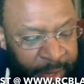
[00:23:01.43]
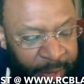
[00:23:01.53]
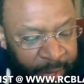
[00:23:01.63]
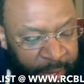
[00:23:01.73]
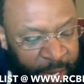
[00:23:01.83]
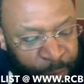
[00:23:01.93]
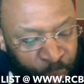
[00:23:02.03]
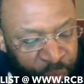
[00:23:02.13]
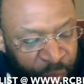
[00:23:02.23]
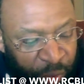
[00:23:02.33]
Hebrews
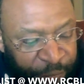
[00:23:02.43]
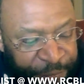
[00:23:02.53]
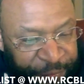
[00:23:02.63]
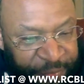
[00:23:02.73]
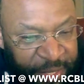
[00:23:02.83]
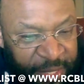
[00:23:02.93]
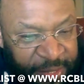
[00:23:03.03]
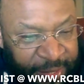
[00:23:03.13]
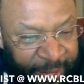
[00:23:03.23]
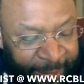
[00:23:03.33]
12:15
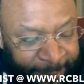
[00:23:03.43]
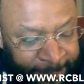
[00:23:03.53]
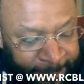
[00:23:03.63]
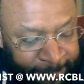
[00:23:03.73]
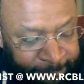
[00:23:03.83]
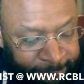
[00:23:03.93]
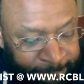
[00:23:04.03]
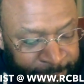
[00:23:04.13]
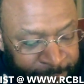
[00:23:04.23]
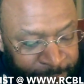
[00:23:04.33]
says,
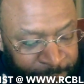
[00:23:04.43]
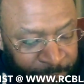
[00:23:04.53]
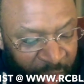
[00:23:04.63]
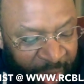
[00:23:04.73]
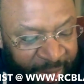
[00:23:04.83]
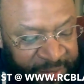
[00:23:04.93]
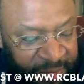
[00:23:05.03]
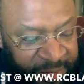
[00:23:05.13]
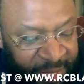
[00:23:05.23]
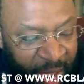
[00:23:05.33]

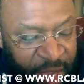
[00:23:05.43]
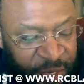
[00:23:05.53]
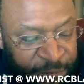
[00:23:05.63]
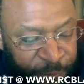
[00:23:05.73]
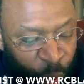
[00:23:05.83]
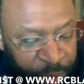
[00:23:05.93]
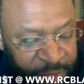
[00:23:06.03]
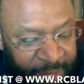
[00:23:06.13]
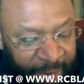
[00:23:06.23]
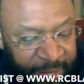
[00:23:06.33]
exercise
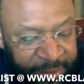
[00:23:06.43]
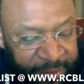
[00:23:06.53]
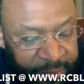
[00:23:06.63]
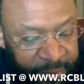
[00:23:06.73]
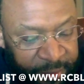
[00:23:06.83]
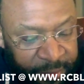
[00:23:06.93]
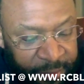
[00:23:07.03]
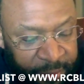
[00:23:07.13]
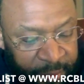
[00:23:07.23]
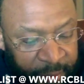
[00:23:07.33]
foresight
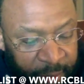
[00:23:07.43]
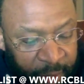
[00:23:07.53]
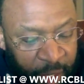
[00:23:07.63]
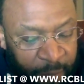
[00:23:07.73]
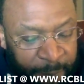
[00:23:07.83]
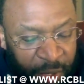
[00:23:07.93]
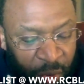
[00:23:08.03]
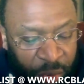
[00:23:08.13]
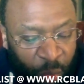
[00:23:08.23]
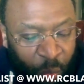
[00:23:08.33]
and be on the
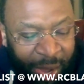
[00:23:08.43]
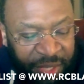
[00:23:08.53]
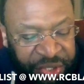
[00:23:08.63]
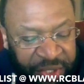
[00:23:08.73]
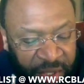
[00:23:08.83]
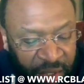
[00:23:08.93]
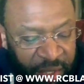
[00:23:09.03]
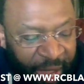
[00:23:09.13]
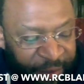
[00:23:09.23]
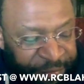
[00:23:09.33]
watch to look
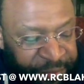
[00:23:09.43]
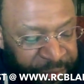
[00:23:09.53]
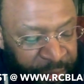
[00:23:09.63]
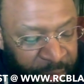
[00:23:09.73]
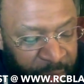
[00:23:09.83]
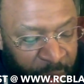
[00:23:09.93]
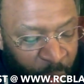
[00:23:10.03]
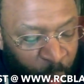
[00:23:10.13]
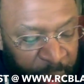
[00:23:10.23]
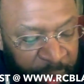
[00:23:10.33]
after
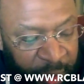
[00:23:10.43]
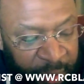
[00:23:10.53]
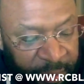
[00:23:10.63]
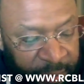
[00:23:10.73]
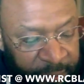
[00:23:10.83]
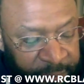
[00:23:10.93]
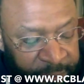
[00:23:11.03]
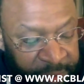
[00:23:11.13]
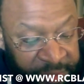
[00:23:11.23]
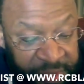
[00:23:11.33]
one another. This
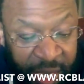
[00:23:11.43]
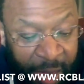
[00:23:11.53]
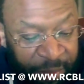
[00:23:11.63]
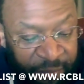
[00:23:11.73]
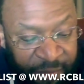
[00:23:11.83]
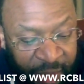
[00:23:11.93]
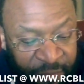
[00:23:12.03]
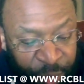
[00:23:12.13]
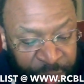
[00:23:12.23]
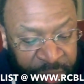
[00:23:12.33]
is an Amplified version.